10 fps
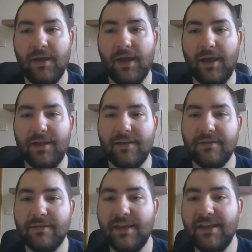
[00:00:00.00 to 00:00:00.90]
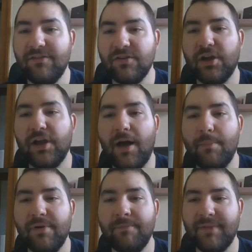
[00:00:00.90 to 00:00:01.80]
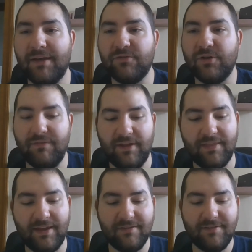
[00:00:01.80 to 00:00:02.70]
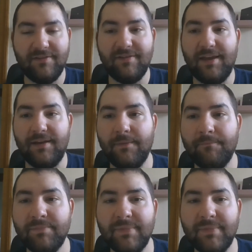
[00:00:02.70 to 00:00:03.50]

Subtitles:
Then he took a cup. After giving thanks, he said,